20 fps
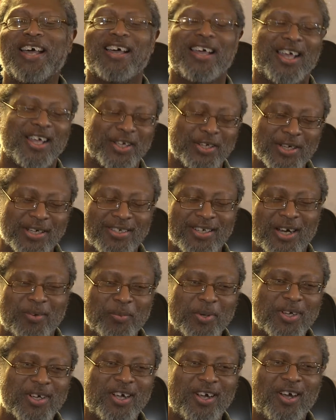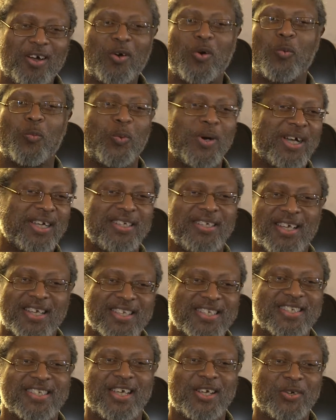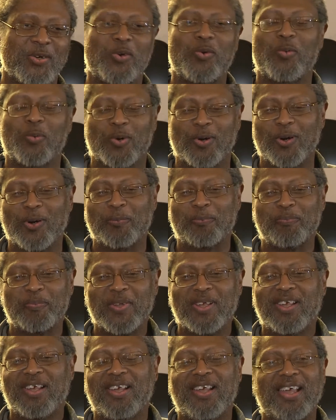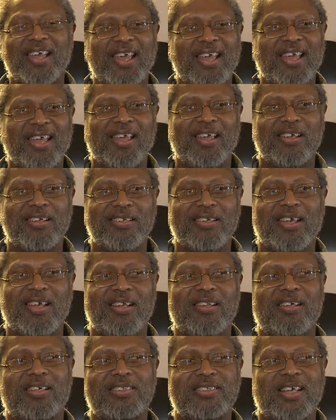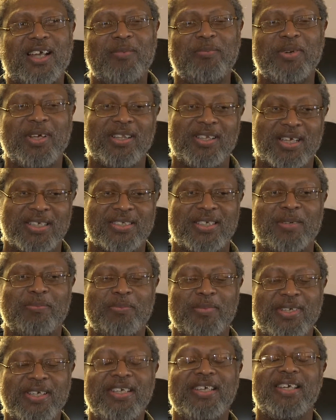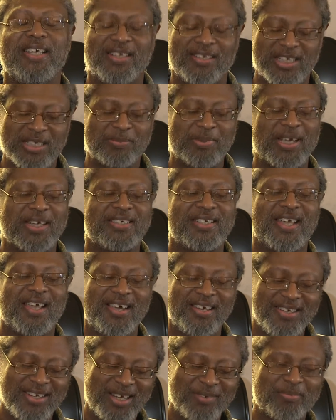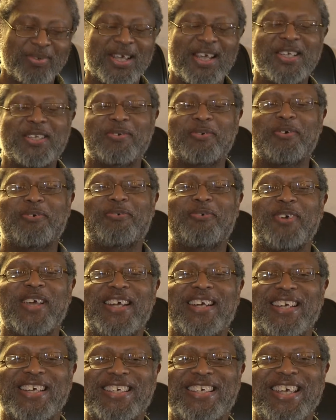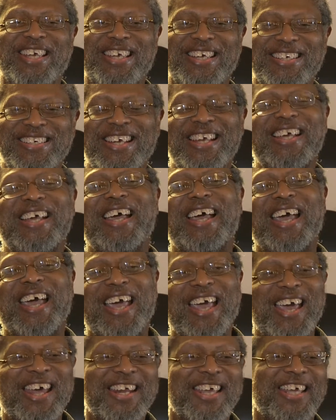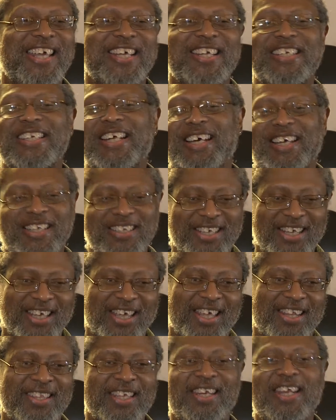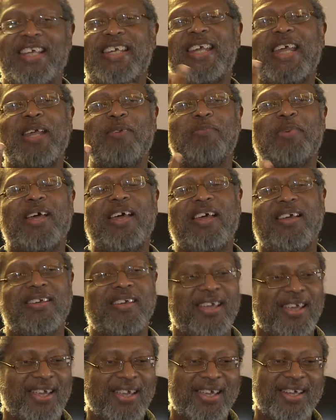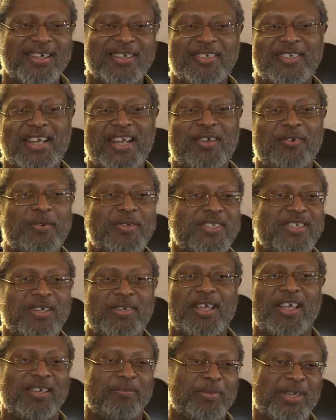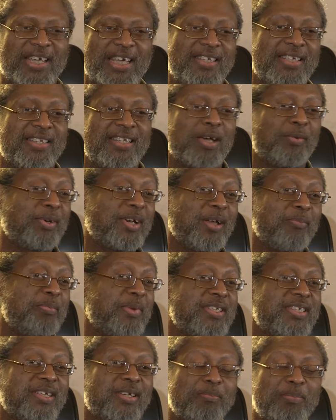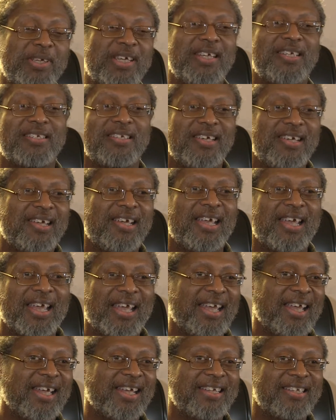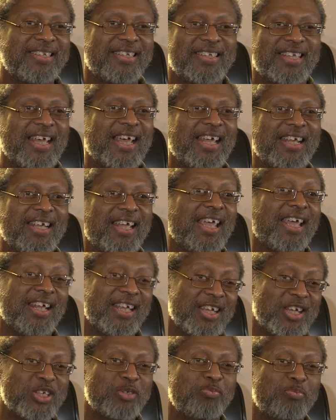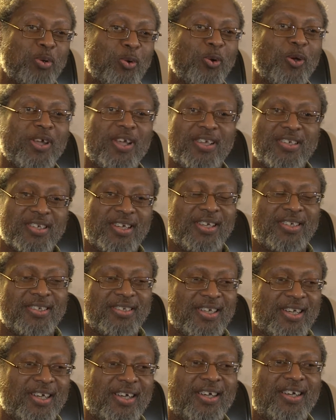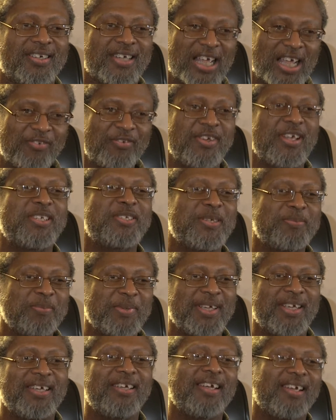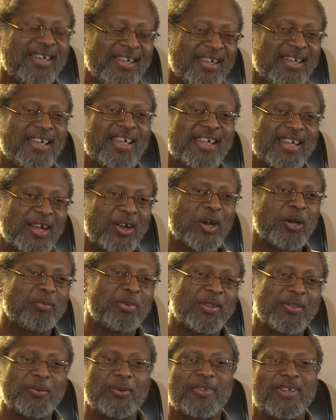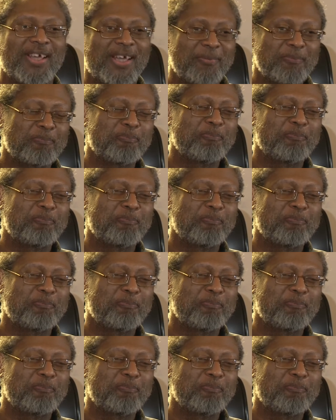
I could not recall one single word. And he looks up, he looks at me, he looks back down, he plays the refrain again. And then it came back, and it was, but he did that without missing a beat. And that, and his poise and confidence in me carried me through that.